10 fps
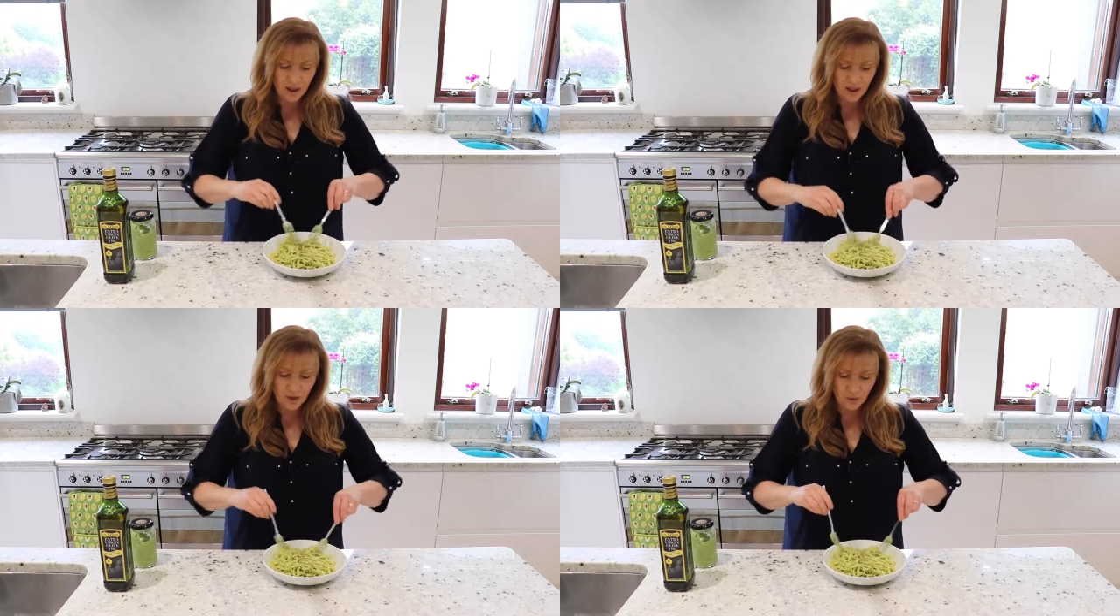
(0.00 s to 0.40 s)

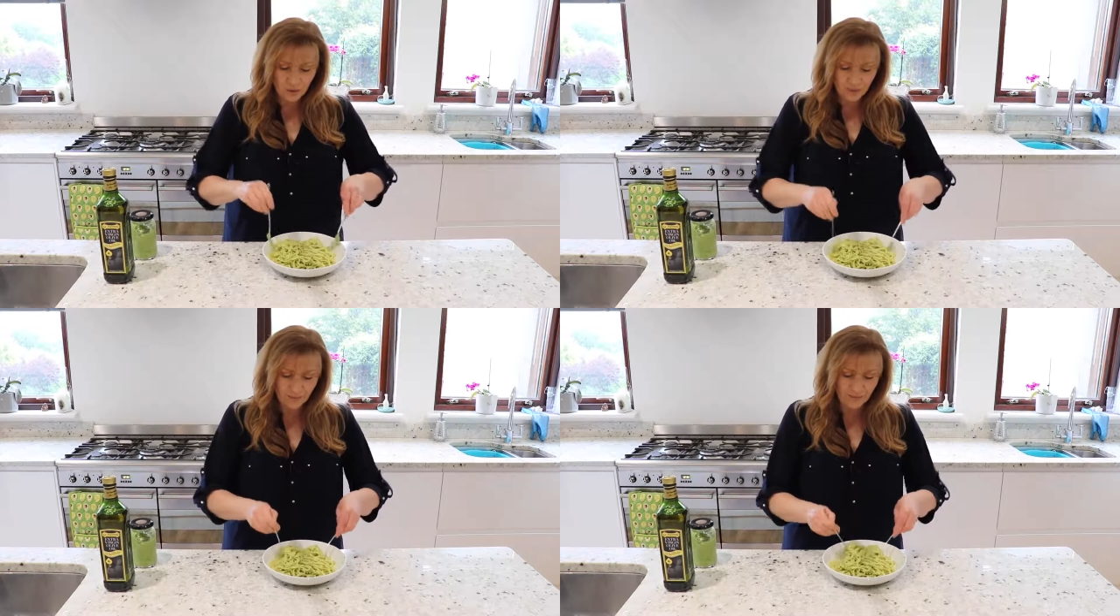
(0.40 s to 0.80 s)
So
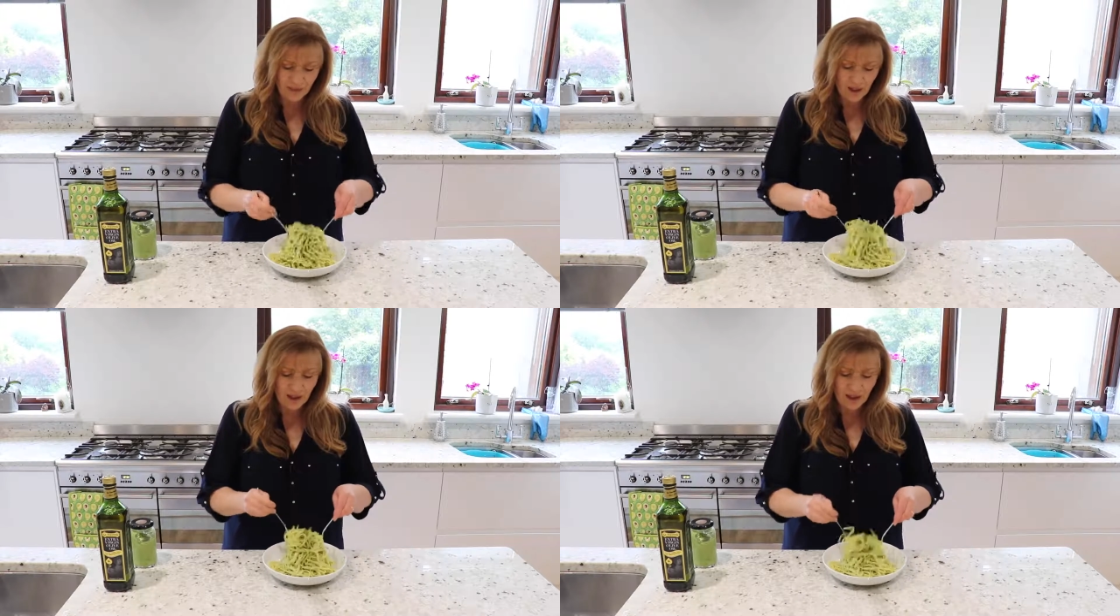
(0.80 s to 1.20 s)

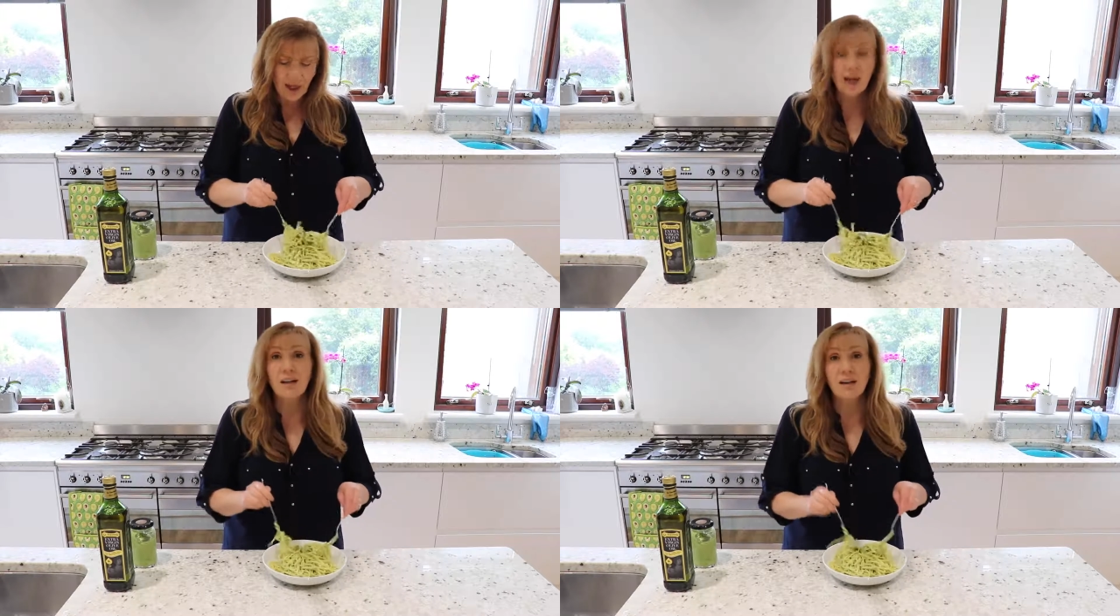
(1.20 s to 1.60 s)

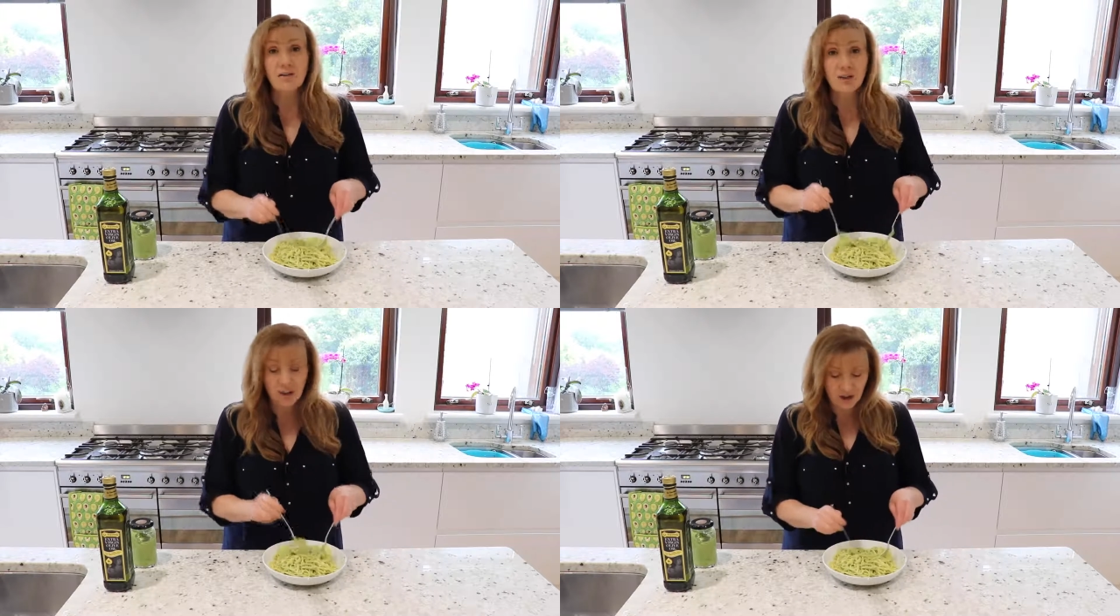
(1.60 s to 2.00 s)

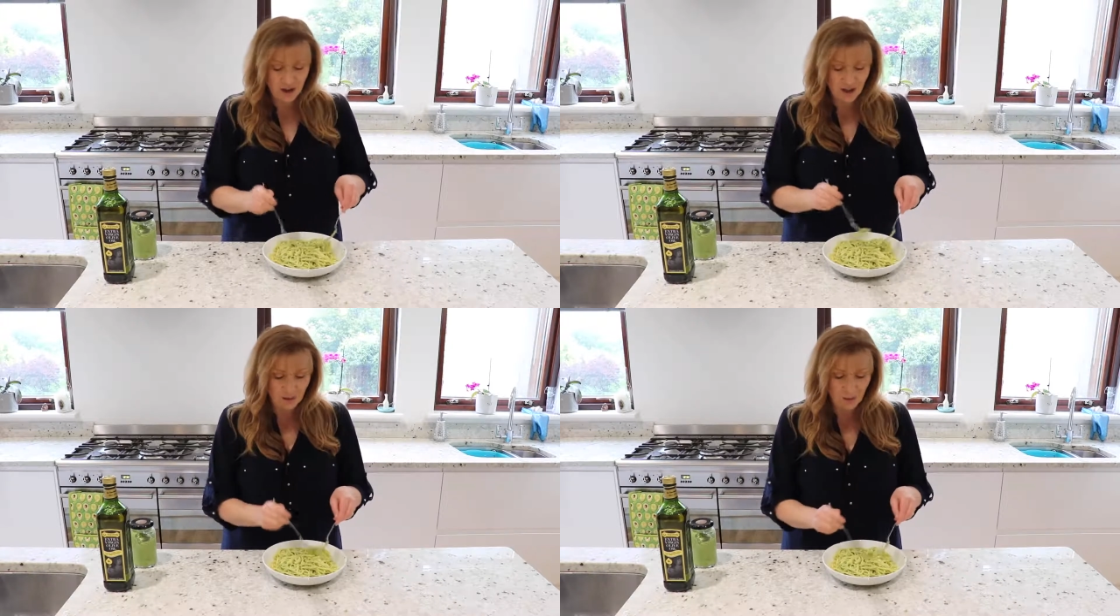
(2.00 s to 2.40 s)
enough chit
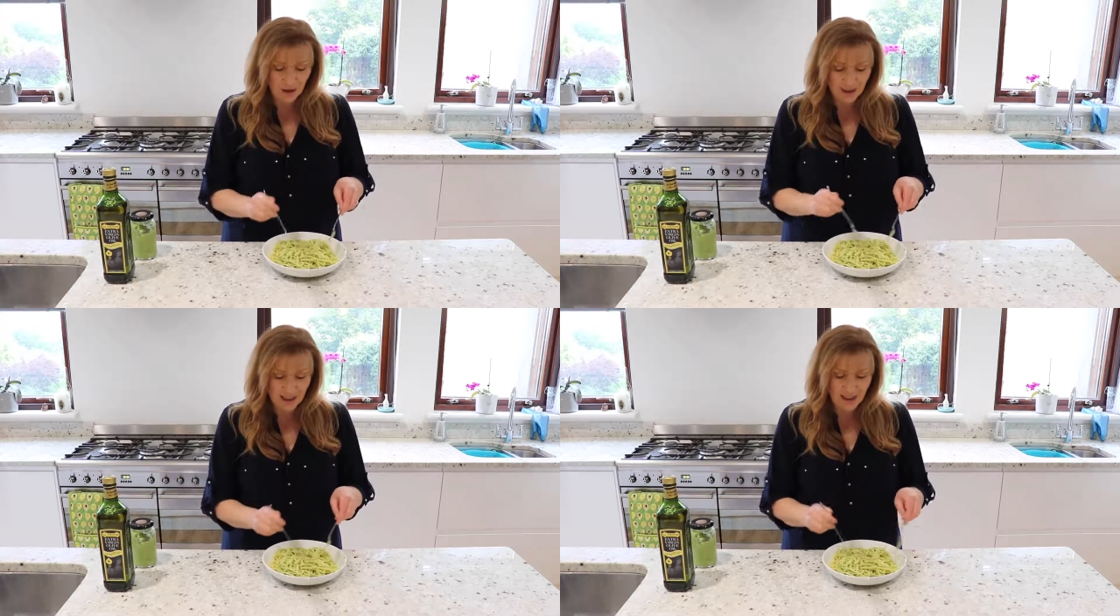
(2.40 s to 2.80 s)
chat, I'm
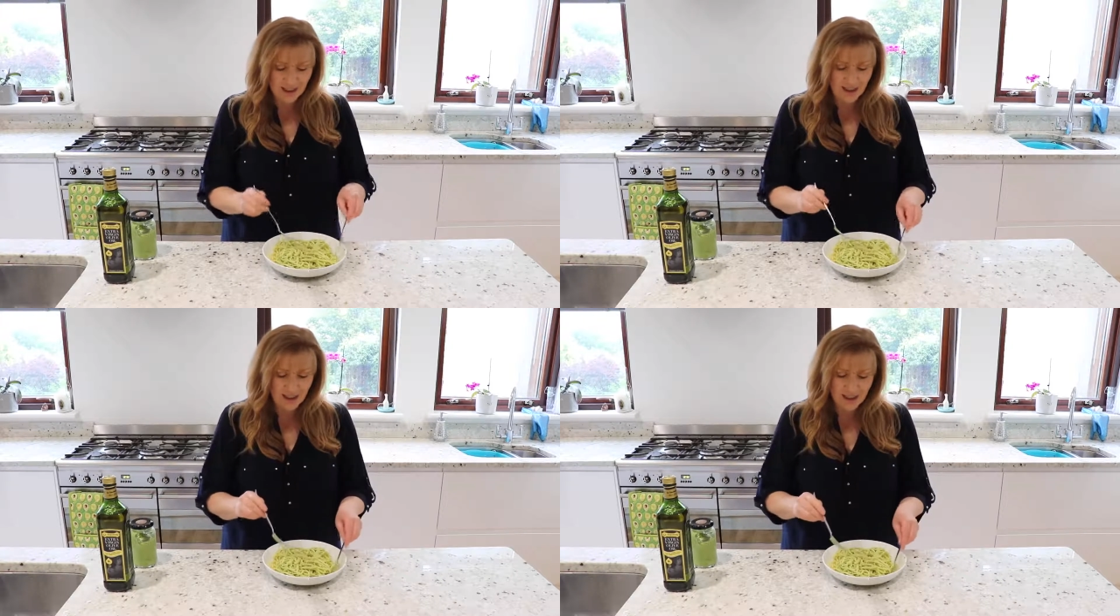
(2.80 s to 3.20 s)
going to
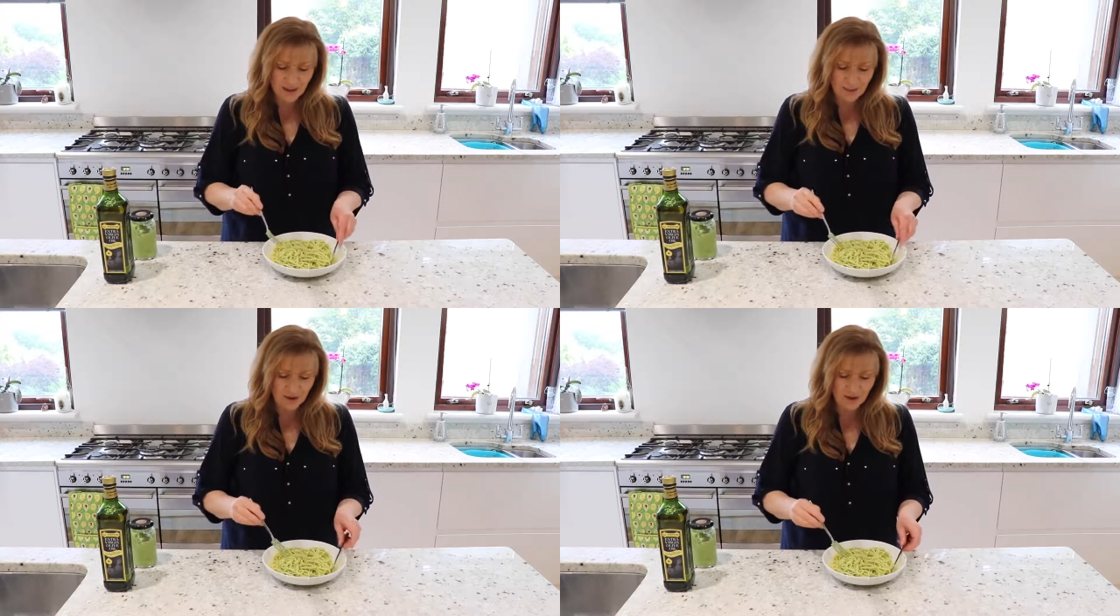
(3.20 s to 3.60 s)
taste
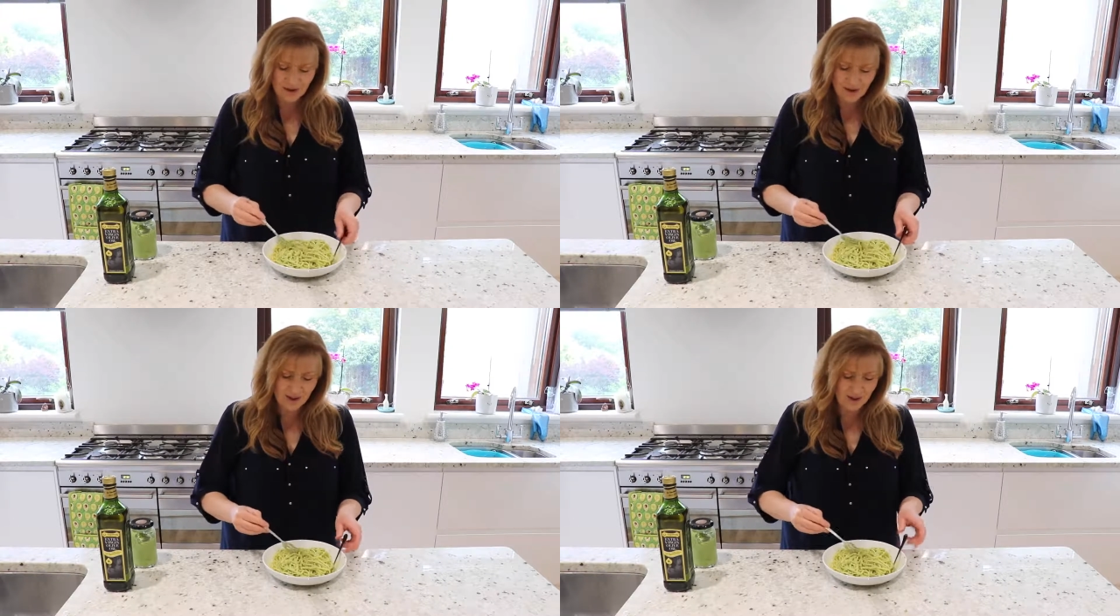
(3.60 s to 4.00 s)
this
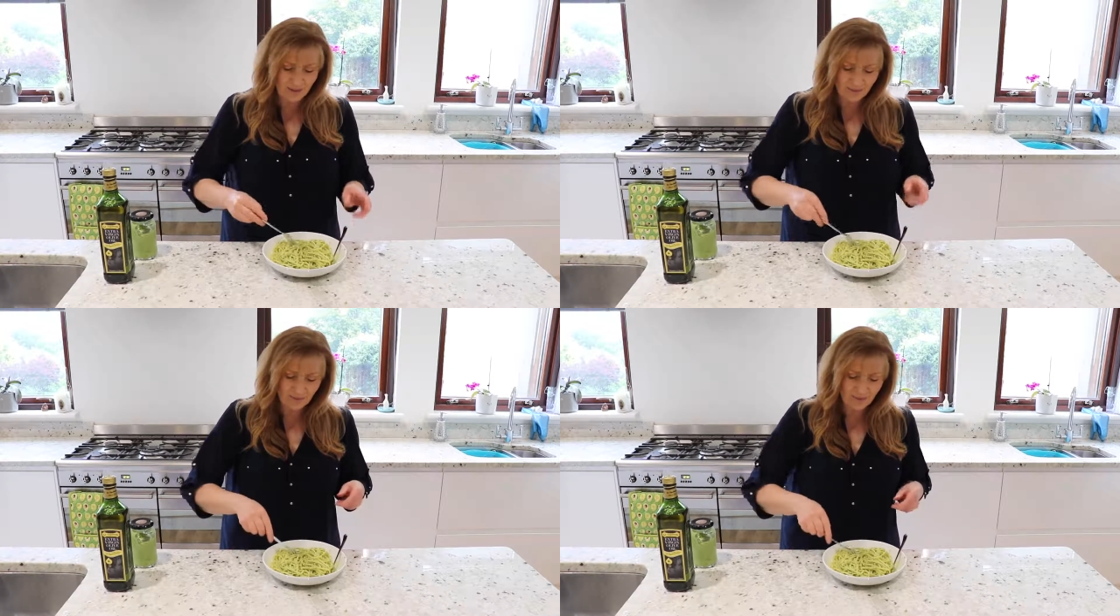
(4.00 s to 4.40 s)

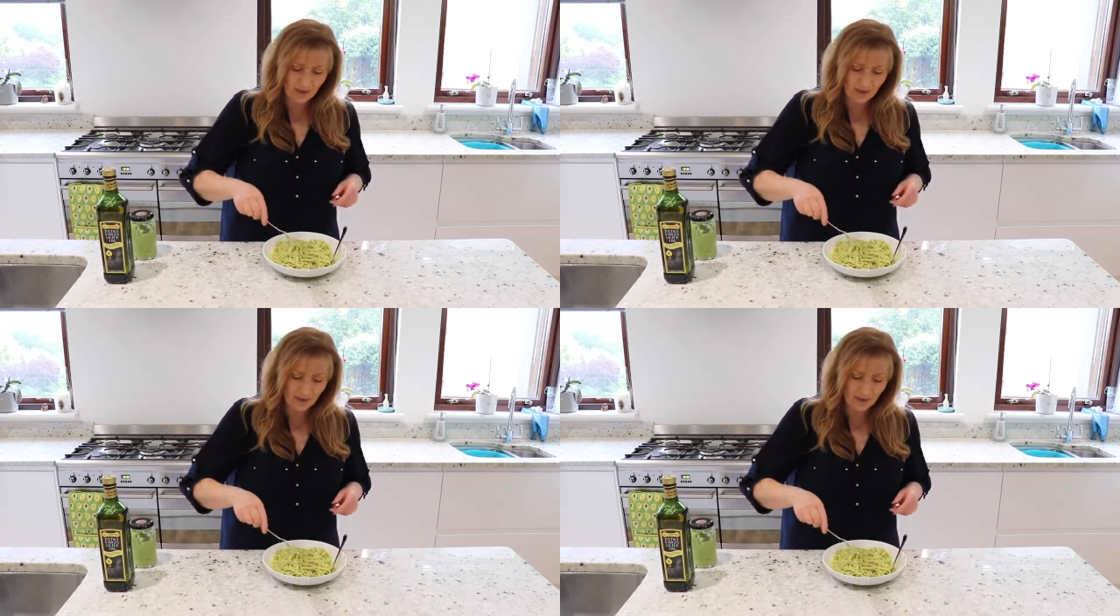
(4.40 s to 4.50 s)
because